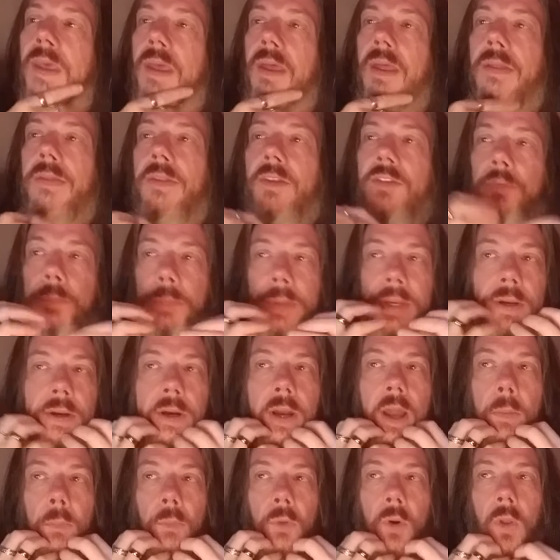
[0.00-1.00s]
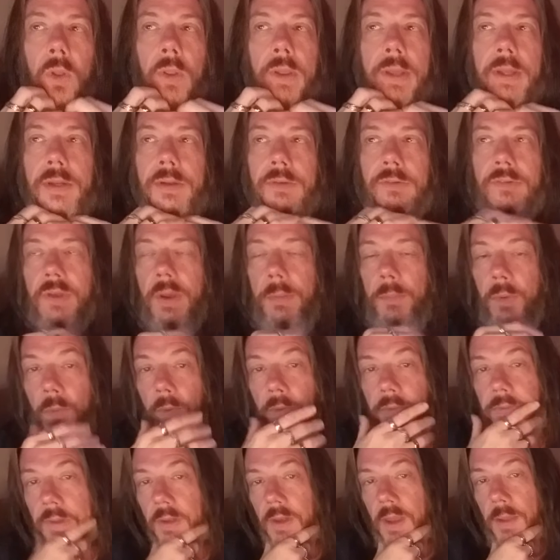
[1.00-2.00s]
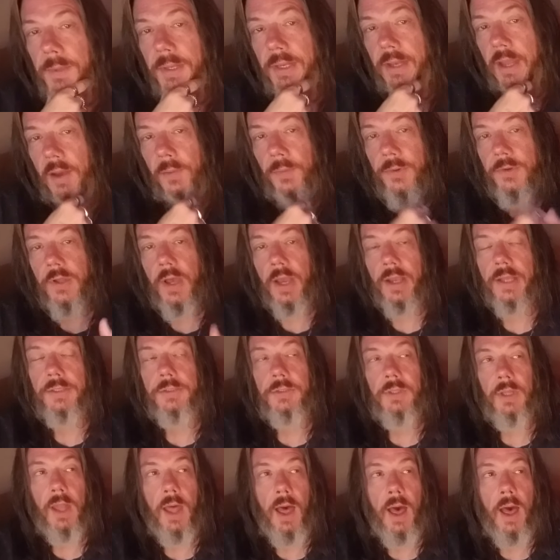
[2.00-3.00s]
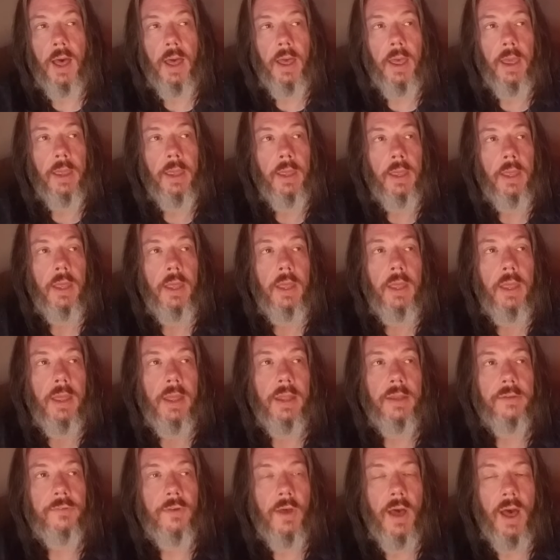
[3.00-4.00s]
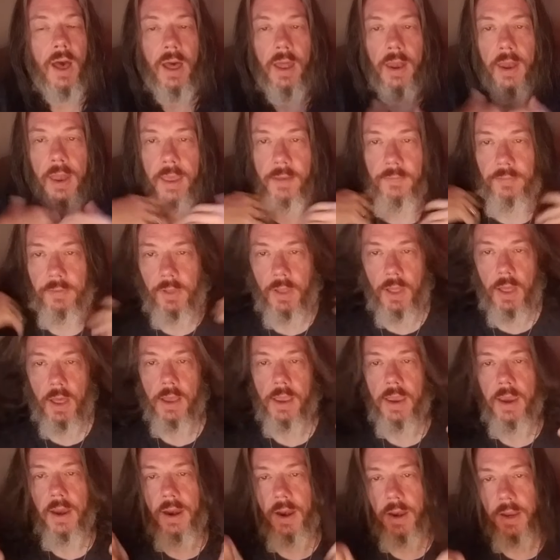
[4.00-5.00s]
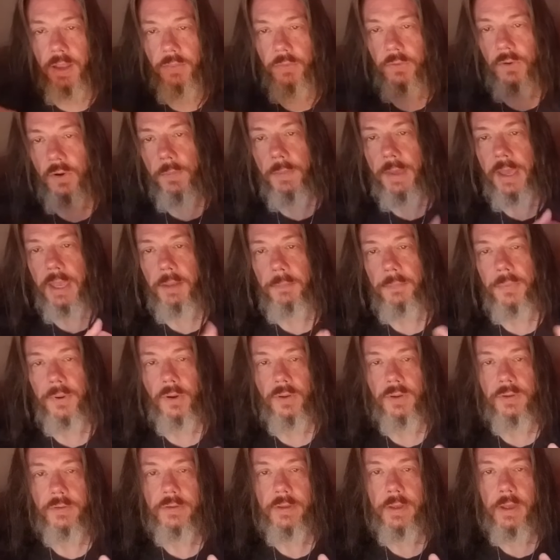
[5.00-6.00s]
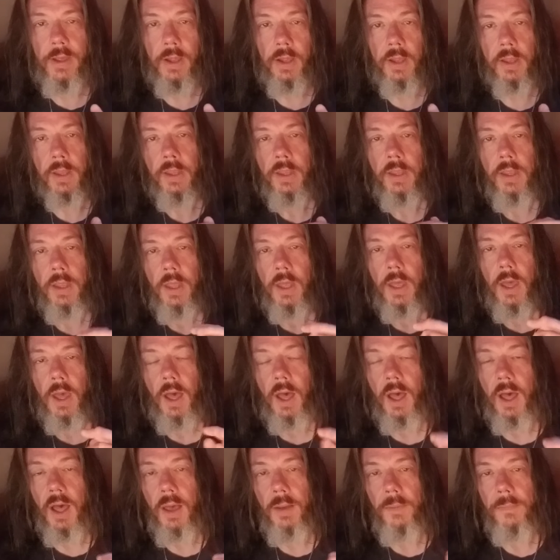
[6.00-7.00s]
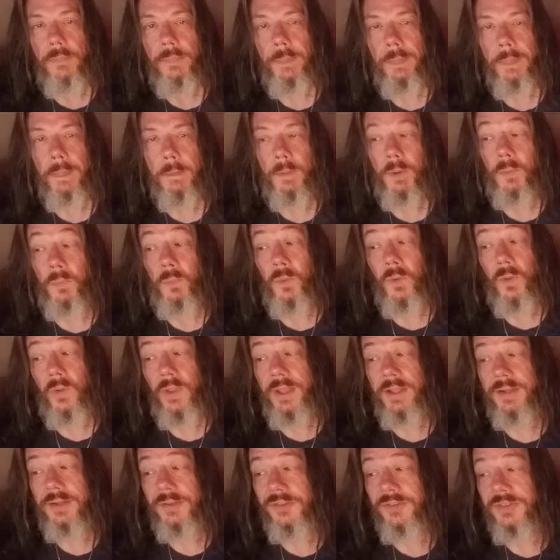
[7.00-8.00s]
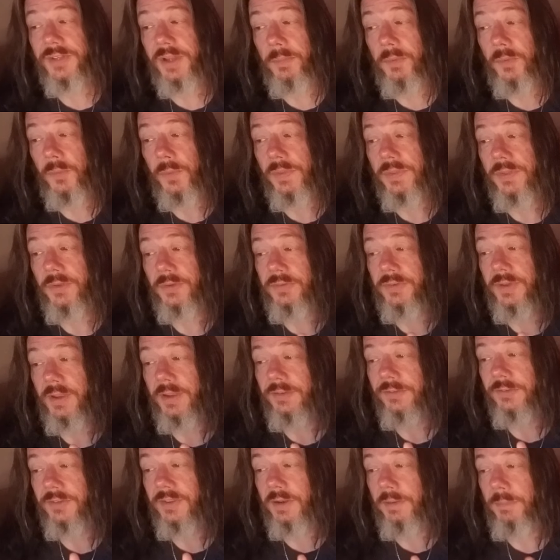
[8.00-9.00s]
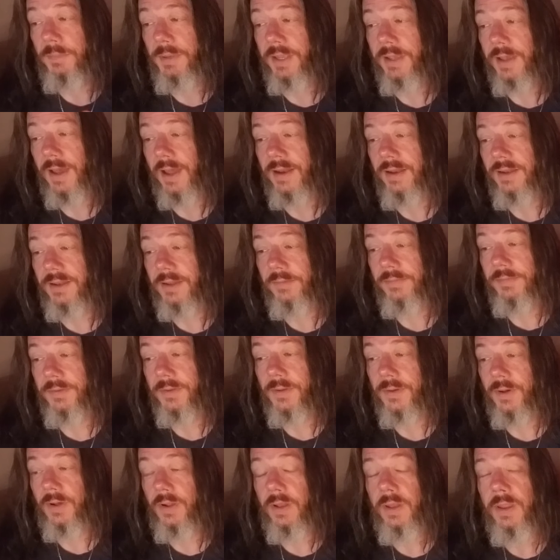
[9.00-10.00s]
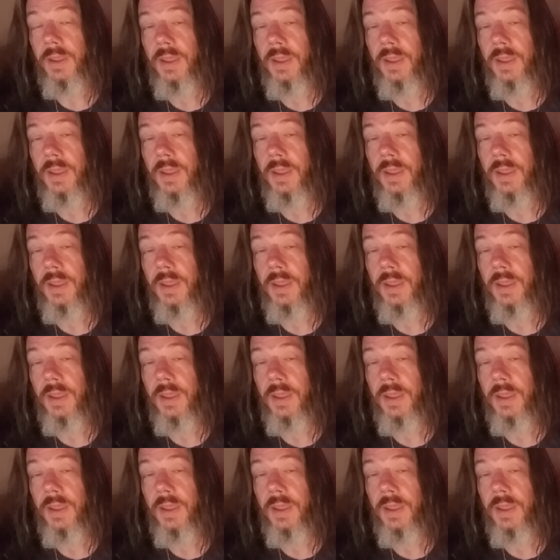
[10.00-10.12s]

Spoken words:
this beard, I'm rolling into summer with it. I mean, now we're talking July. It's hot. I have long hair. I can throw it back in a ponytail. But rolling into summer with this thing is going to be kind of difficult.